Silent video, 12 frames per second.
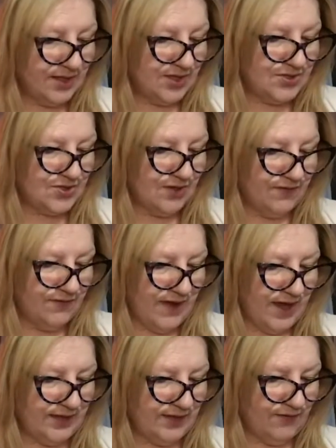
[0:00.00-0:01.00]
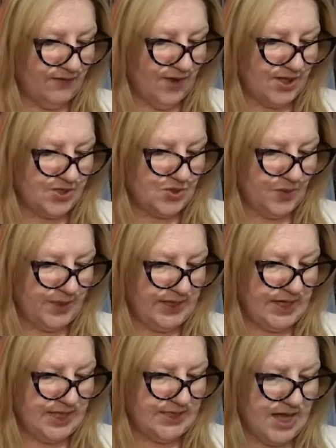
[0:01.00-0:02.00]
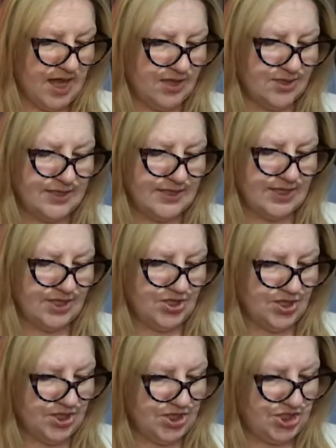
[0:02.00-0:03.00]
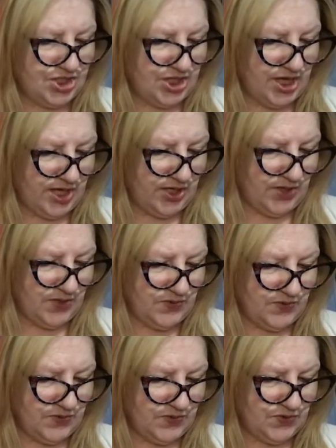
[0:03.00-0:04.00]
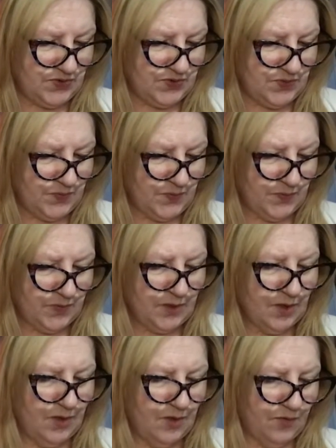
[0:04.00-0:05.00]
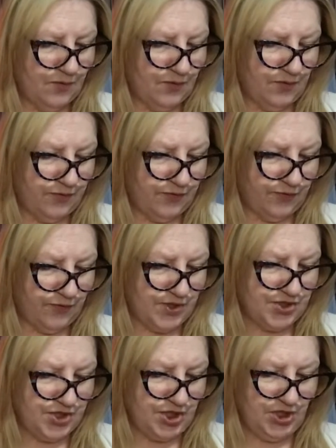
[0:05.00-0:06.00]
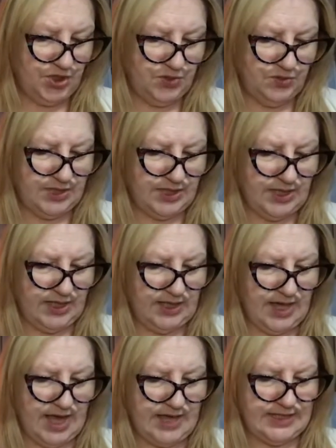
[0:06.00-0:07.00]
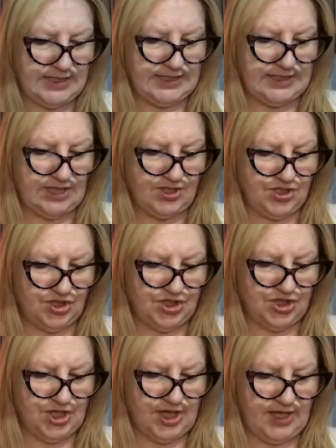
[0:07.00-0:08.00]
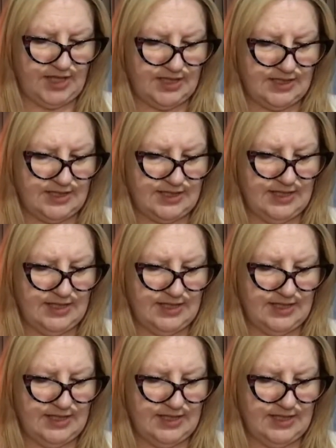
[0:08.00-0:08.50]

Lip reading: So Violet Voss, $29. Essential Shadows. Refreshing new take on essential shades.